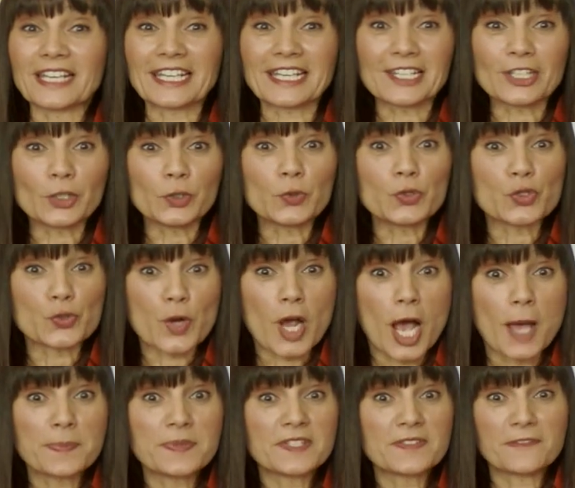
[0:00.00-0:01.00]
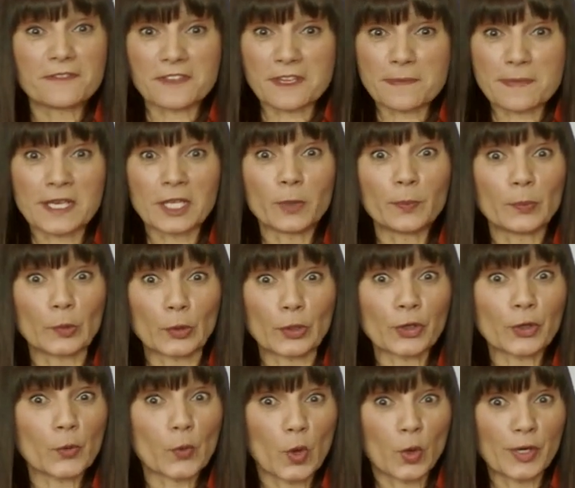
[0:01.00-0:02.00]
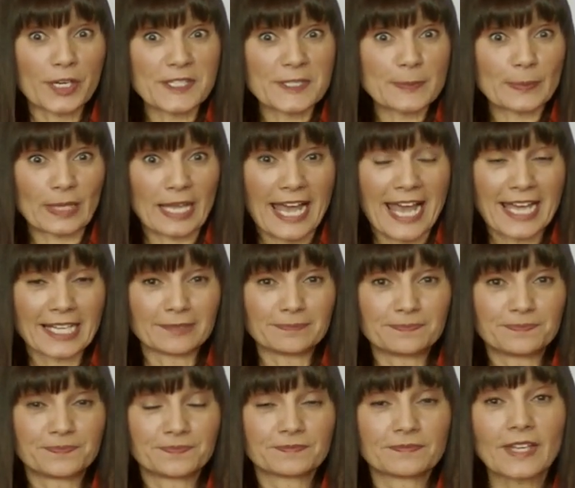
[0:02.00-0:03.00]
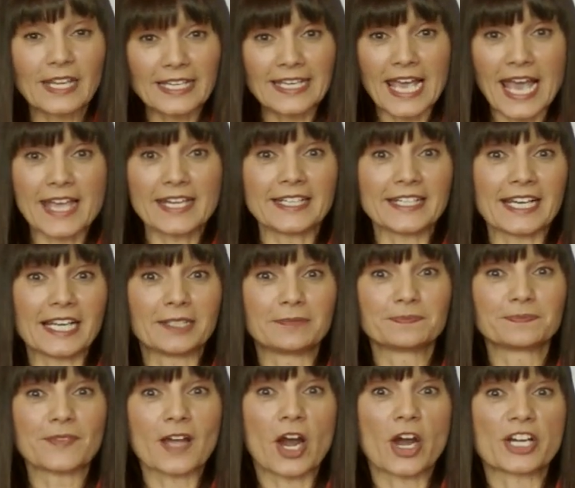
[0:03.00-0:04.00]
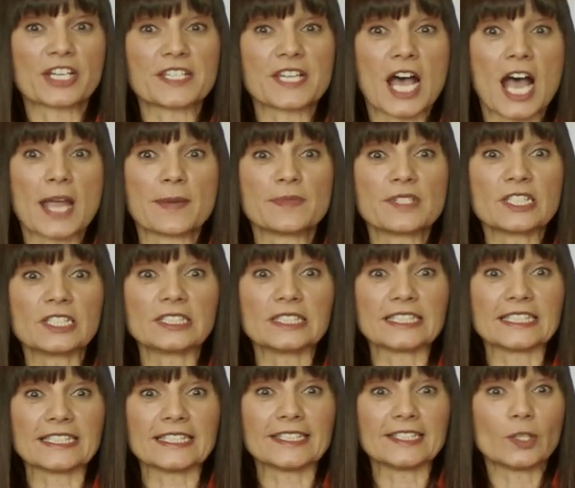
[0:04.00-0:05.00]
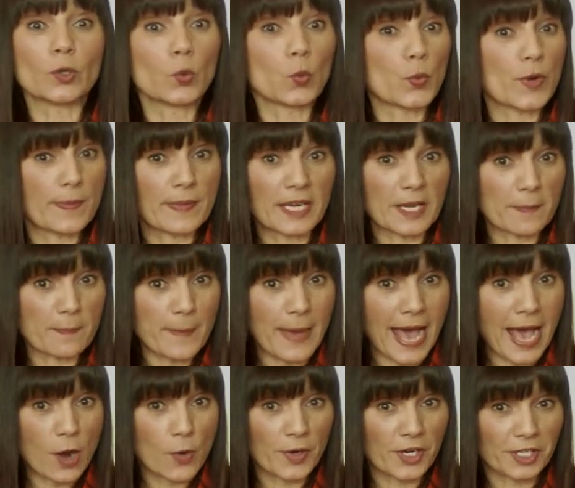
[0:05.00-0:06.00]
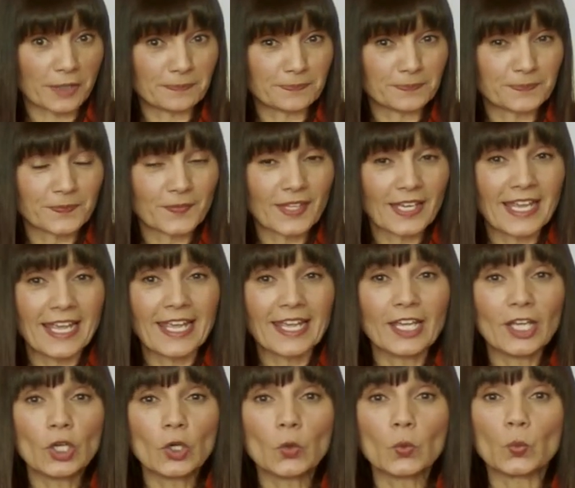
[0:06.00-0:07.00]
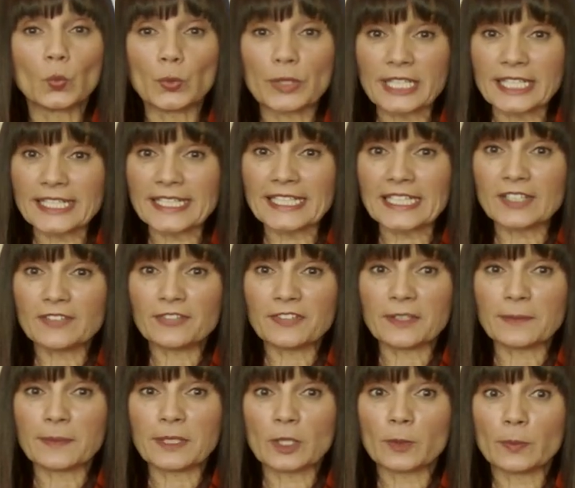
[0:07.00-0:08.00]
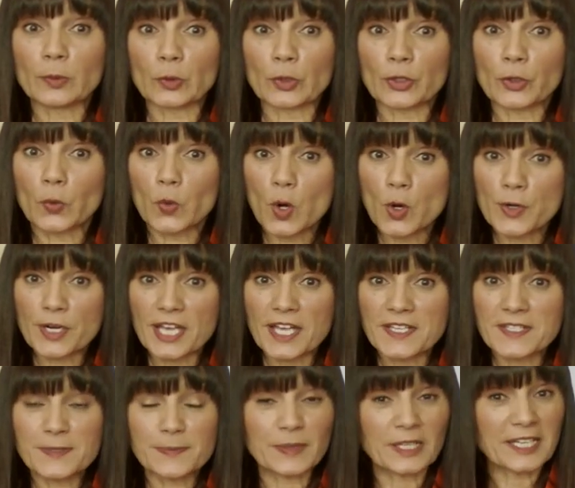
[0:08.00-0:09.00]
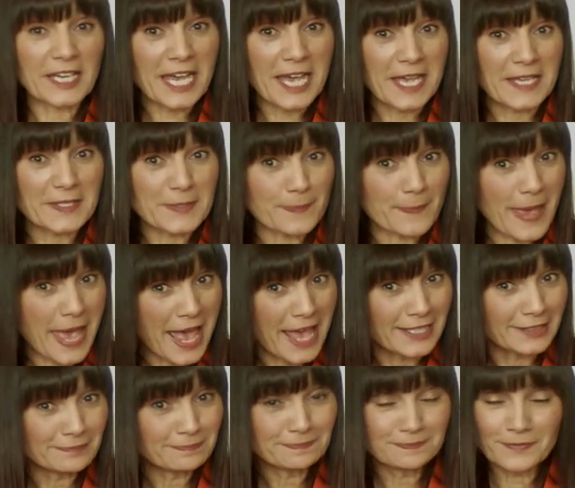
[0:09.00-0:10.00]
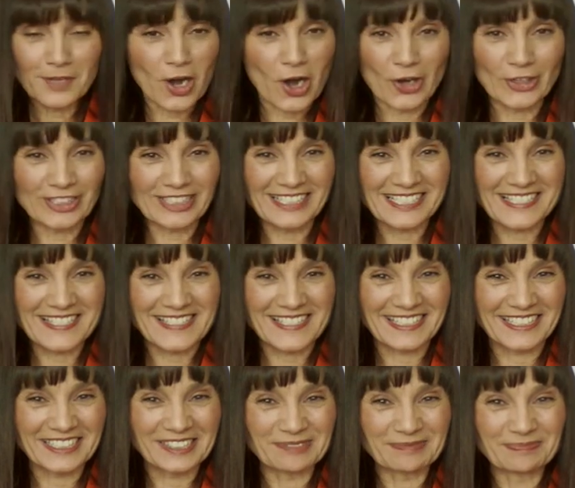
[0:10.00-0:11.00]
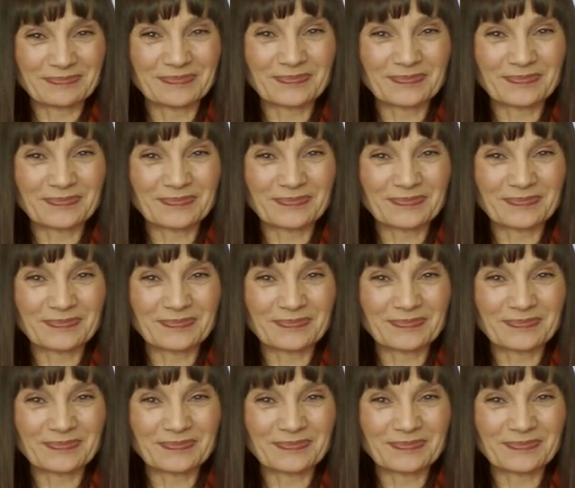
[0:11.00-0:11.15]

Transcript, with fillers: EU drops female board quotas plan. Canada, our time to lead, women in power we need female board quotas because men aren't listening.